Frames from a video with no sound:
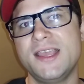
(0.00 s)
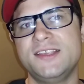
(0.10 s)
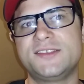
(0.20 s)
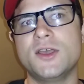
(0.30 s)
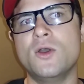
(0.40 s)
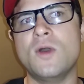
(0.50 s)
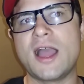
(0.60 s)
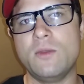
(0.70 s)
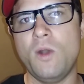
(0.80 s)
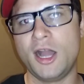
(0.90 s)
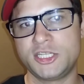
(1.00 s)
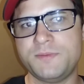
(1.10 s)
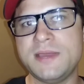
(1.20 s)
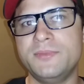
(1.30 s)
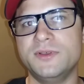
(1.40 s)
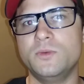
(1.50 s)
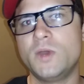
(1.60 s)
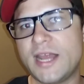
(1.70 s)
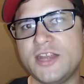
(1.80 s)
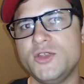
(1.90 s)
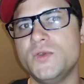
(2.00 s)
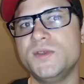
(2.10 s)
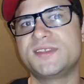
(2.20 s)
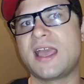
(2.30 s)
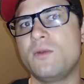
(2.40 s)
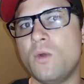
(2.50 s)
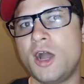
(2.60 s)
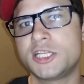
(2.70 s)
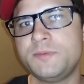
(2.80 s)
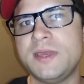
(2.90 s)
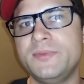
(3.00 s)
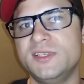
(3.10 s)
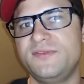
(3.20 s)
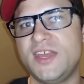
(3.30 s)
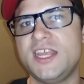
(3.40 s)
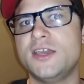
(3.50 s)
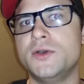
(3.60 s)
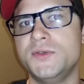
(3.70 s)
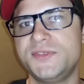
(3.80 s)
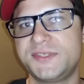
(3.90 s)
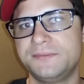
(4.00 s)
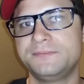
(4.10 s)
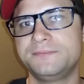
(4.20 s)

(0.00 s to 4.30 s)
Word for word: So I watch people, what I do is I watch people's videos,